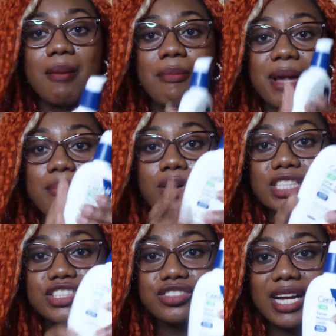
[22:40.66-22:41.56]
My
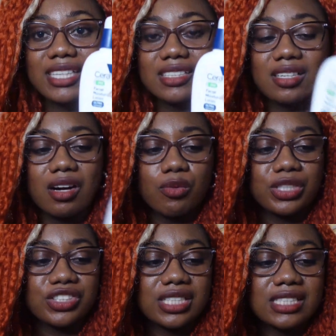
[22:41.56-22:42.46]
moisturizer,
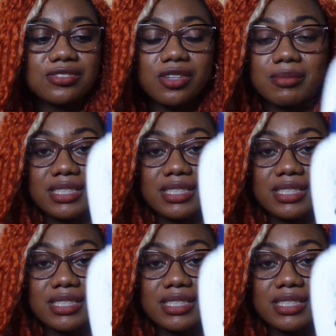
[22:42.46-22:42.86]
which is from